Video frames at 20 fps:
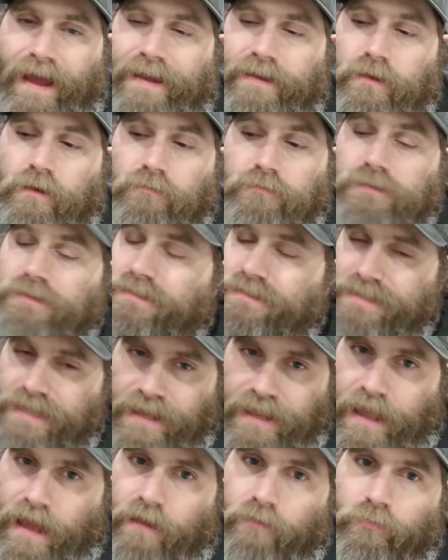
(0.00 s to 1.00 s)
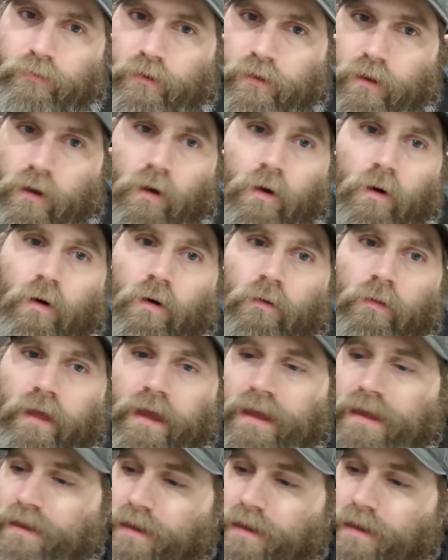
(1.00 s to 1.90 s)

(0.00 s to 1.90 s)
I don't seek out the cold.